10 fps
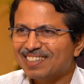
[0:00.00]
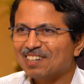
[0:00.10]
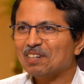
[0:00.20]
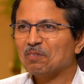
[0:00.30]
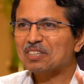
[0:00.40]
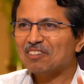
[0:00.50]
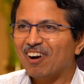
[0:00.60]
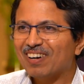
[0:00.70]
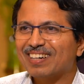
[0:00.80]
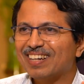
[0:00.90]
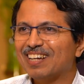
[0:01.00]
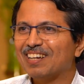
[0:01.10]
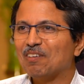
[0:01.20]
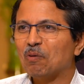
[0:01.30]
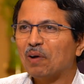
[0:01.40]
It was not really,
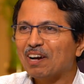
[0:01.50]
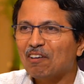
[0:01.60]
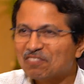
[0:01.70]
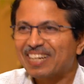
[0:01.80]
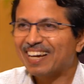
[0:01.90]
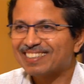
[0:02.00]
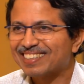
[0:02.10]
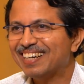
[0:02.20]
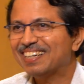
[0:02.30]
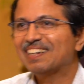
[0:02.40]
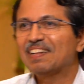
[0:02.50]
you know, one-off things, right?